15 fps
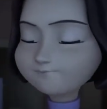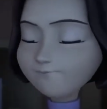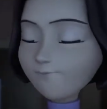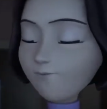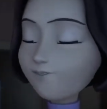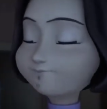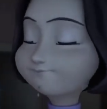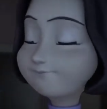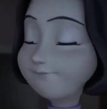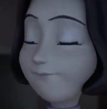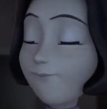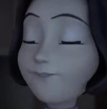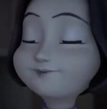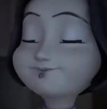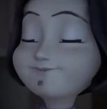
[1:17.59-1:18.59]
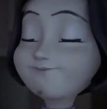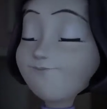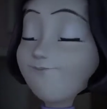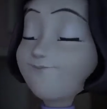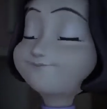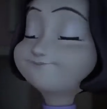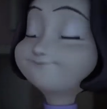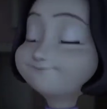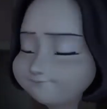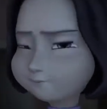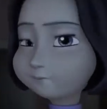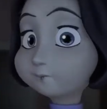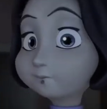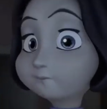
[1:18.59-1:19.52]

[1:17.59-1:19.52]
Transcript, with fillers: But Mom's the one who gave them to